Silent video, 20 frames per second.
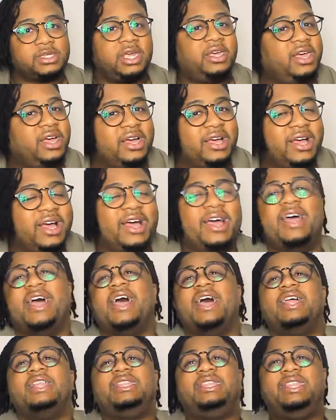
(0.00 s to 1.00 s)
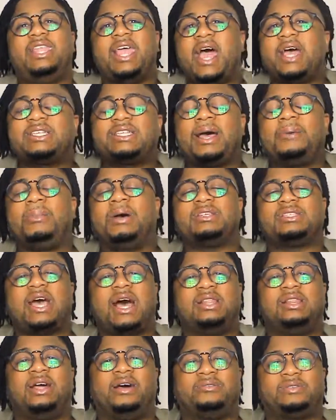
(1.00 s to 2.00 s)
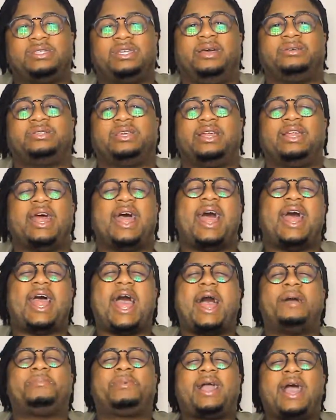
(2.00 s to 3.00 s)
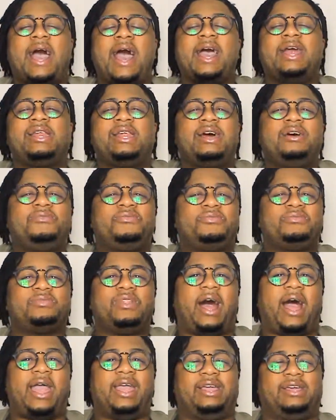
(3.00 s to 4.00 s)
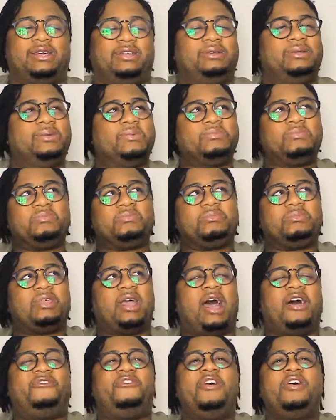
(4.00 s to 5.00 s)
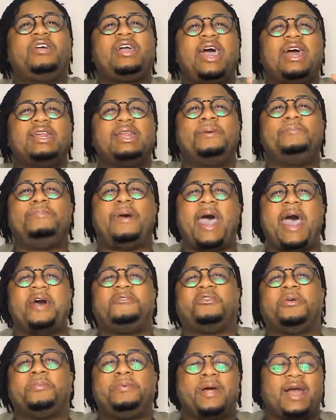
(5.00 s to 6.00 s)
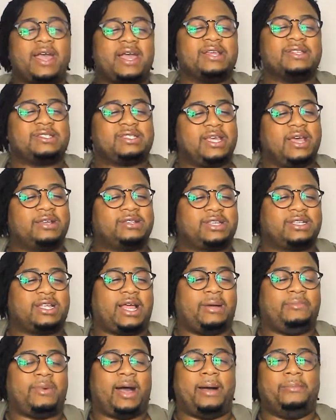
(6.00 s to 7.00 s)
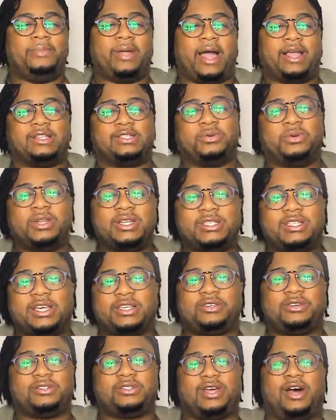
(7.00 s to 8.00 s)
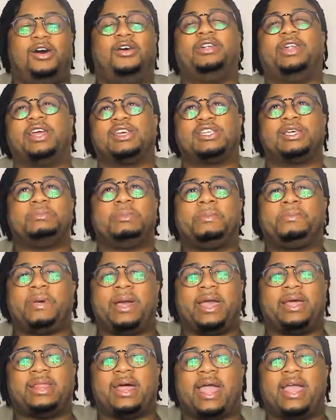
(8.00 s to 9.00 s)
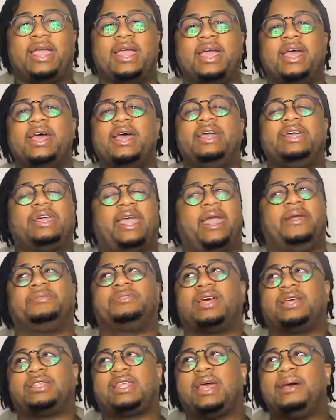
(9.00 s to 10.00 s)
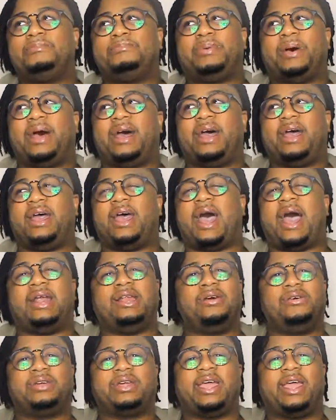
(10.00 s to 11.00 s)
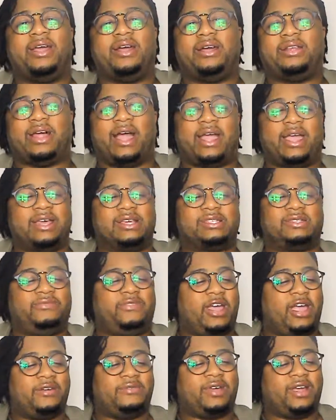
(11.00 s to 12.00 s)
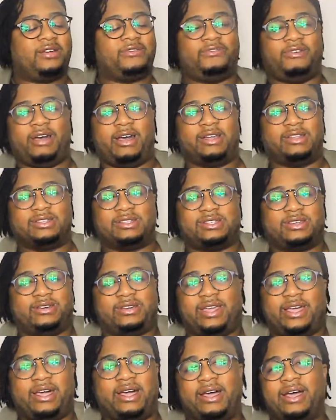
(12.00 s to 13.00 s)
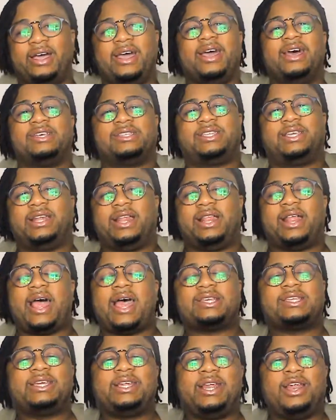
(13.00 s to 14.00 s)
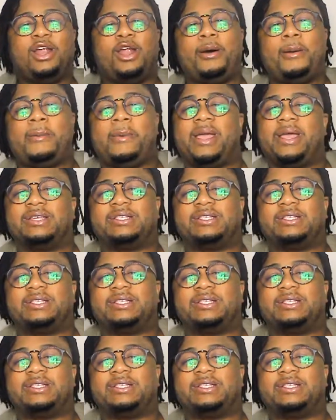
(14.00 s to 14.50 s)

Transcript: That's how much I love Sims. And I, I'm kind of like, I feel kind of bad for playing Sims because I'm, I'm like 26 years old and I shouldn't be playing like games like that, but I don't care. Like, it's very, very fun. So, yeah. So, the last thing you know about me